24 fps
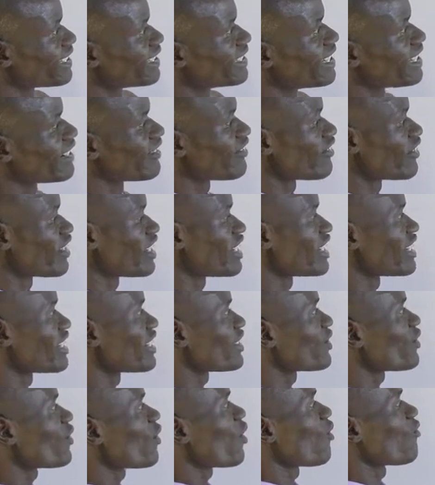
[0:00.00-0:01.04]
the
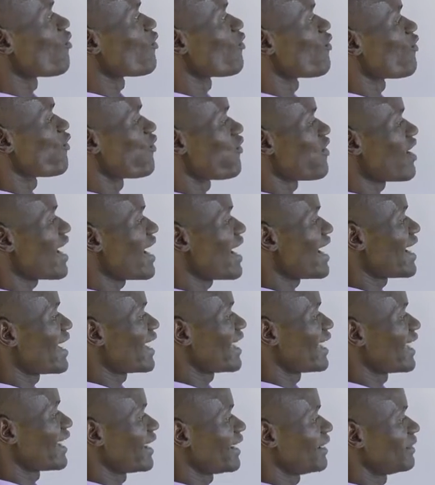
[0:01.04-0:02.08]
ring of
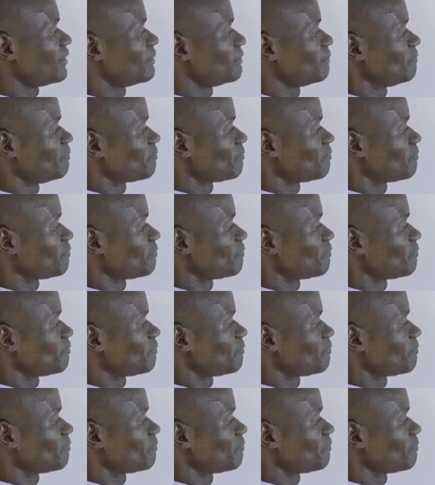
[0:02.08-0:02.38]
fire